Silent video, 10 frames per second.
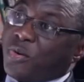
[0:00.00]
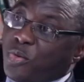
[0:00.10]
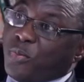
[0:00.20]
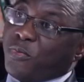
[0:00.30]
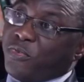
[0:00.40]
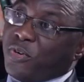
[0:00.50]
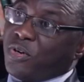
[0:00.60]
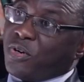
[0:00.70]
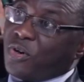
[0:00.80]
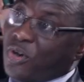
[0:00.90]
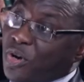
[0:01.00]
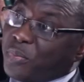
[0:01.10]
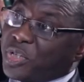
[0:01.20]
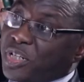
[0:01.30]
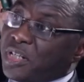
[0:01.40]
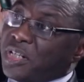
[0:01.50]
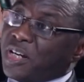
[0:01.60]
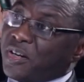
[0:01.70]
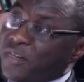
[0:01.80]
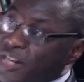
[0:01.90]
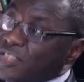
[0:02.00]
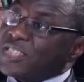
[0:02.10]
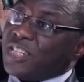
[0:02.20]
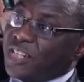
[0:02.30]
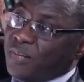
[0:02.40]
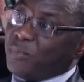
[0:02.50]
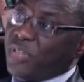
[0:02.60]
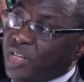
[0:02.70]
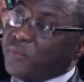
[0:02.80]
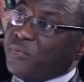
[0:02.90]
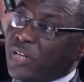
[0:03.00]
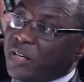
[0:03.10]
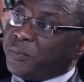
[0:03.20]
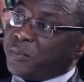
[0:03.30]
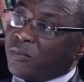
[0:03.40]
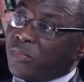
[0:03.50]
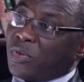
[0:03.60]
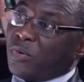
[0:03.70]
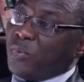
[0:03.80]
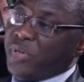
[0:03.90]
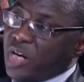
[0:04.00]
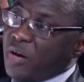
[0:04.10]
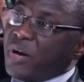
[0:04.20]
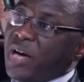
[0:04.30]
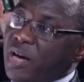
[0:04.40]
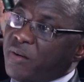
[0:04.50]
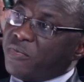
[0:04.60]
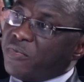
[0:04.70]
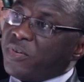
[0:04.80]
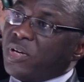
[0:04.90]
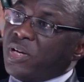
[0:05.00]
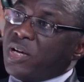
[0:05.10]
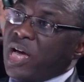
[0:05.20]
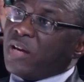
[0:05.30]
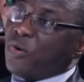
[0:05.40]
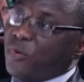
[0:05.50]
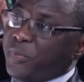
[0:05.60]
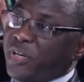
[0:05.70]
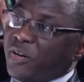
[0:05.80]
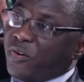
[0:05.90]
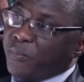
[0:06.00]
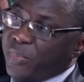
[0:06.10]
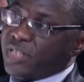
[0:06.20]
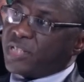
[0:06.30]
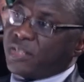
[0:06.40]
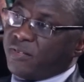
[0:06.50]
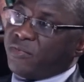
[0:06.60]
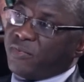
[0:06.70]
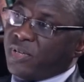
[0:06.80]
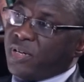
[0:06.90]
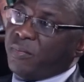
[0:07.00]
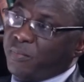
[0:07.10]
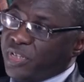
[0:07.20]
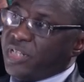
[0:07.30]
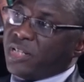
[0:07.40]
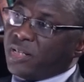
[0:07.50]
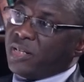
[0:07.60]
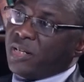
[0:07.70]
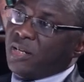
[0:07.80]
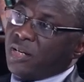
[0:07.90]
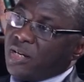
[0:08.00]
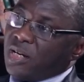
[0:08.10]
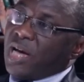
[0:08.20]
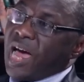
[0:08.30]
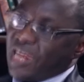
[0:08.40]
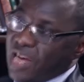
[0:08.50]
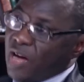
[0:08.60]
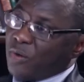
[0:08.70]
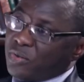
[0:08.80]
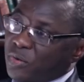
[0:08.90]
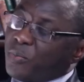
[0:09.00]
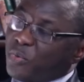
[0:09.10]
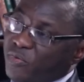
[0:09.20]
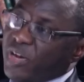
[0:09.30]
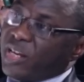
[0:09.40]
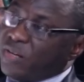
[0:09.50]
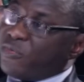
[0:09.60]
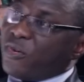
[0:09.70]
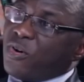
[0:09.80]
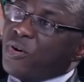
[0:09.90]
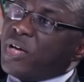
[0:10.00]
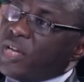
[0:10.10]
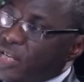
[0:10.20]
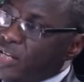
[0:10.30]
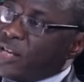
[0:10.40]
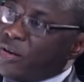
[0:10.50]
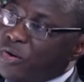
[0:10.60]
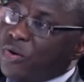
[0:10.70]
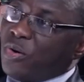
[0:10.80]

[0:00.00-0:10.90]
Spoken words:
room for corruption and rent-seeking behavior. We now have an open and competitive bidding allowed or provided for in the law.